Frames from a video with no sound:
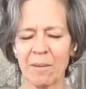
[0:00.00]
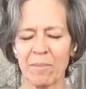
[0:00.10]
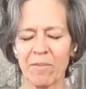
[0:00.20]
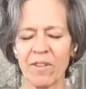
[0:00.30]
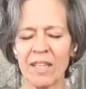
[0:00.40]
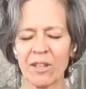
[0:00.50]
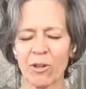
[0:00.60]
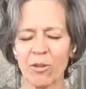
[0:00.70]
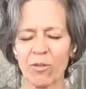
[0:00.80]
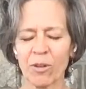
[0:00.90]

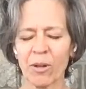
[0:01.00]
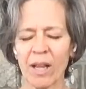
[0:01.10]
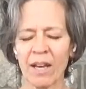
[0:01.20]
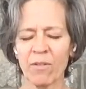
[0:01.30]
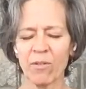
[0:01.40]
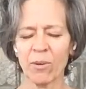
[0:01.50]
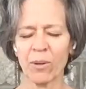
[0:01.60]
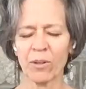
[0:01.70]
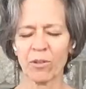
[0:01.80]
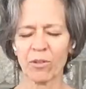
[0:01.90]
vehicle for the life
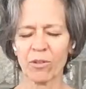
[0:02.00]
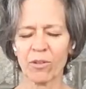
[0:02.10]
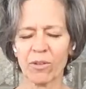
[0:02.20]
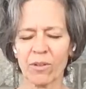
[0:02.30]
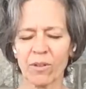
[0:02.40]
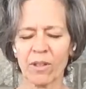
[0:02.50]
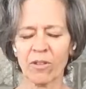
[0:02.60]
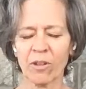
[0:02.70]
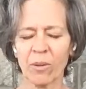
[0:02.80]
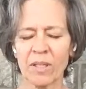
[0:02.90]
force
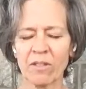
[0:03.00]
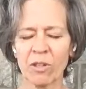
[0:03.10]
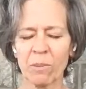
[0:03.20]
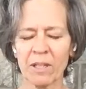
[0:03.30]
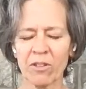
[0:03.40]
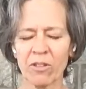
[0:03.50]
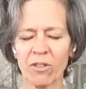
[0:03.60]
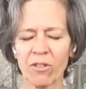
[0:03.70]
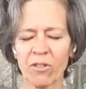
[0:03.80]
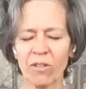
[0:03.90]
that's so intimate
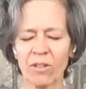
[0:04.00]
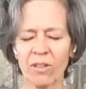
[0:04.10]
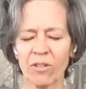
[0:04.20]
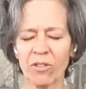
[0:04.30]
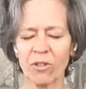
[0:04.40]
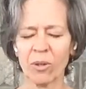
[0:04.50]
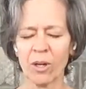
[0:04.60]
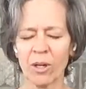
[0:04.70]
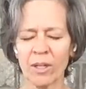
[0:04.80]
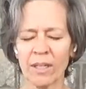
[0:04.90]
to
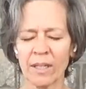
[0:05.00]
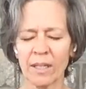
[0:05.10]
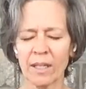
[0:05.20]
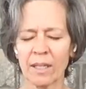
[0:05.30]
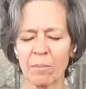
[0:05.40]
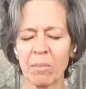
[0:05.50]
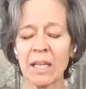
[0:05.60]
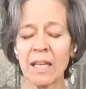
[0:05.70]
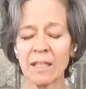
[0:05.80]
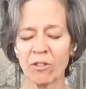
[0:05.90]
our
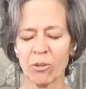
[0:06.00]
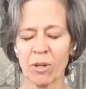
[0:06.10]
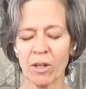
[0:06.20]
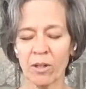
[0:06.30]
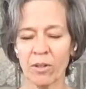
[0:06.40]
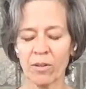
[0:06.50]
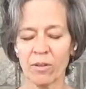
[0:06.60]
being, to our